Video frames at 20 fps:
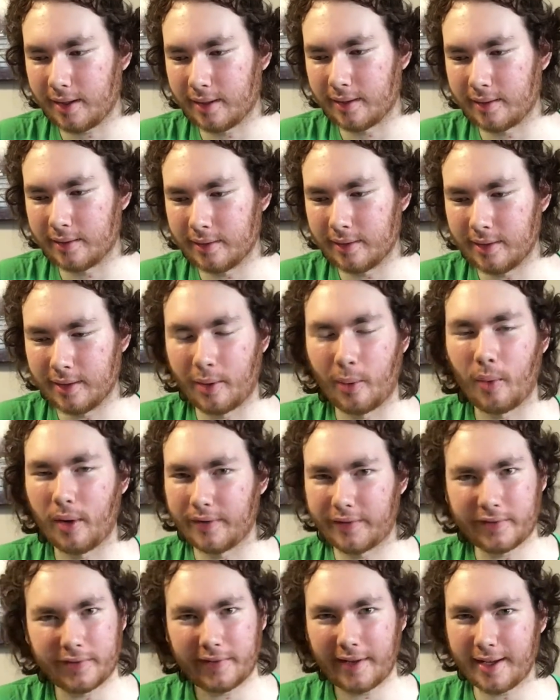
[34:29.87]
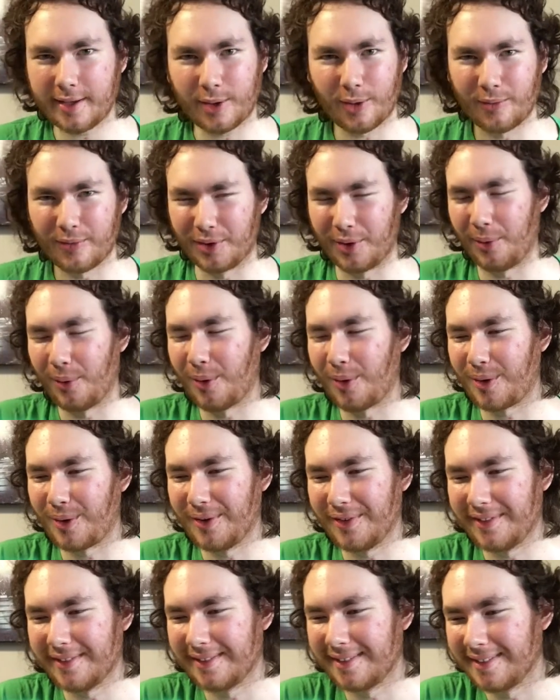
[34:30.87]
and wants to take over the
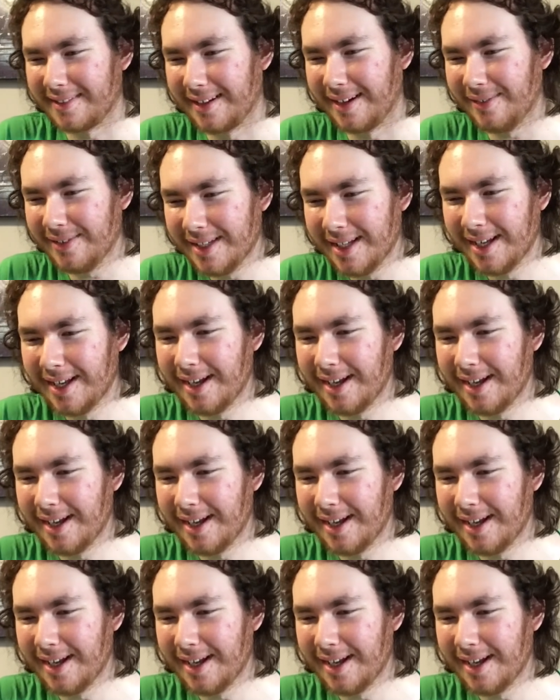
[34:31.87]
world and stuff.